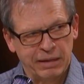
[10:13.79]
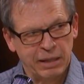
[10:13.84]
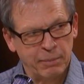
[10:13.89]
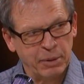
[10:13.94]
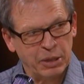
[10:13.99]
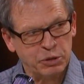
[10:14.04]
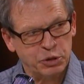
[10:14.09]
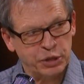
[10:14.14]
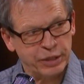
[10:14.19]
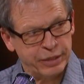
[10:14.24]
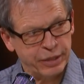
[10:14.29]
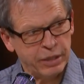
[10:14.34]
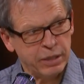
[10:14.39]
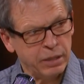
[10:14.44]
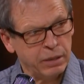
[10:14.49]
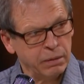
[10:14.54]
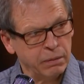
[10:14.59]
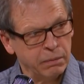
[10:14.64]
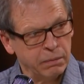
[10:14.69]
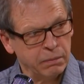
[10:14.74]

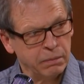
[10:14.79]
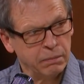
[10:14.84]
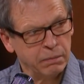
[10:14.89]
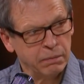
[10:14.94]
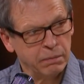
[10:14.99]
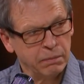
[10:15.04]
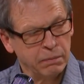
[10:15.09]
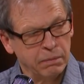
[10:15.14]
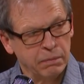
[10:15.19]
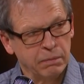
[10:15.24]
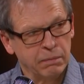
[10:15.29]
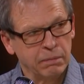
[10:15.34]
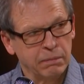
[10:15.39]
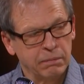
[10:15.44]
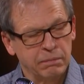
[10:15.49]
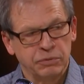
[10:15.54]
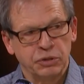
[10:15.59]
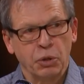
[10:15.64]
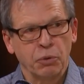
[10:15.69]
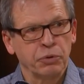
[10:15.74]
MLGD.
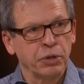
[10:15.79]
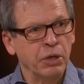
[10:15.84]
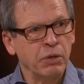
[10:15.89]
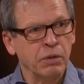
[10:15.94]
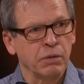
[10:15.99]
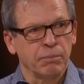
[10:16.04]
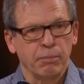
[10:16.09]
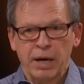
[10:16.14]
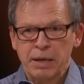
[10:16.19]
Don't know.